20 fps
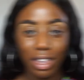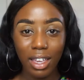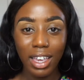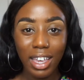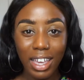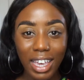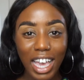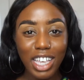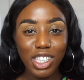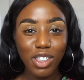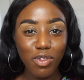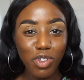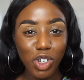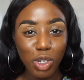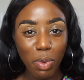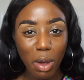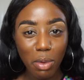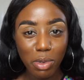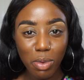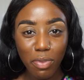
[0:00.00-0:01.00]
Okay, so I've
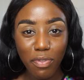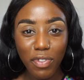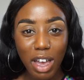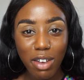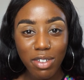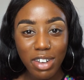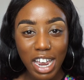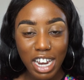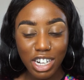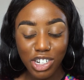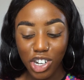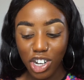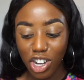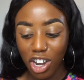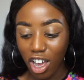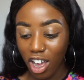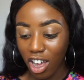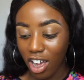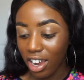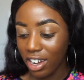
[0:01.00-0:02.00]
just popped some foundation
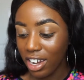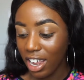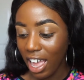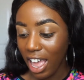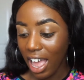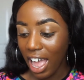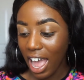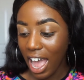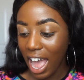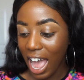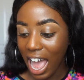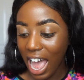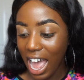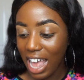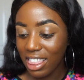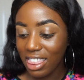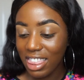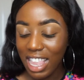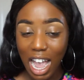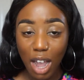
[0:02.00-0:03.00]
on,
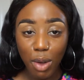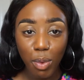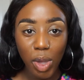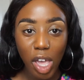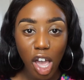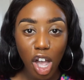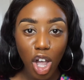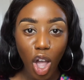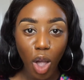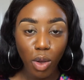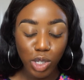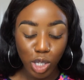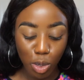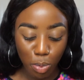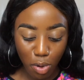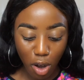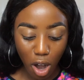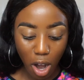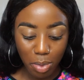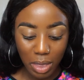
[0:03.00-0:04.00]
and now we are going to
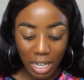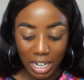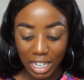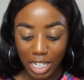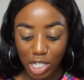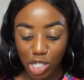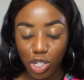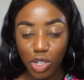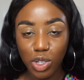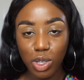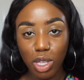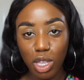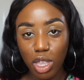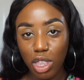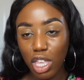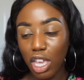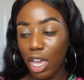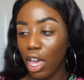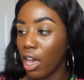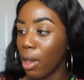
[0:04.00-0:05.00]
prime the lids using
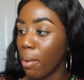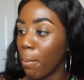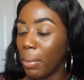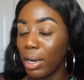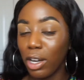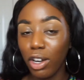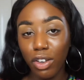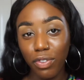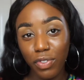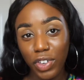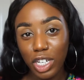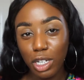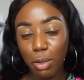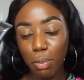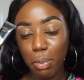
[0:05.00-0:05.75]
the beloved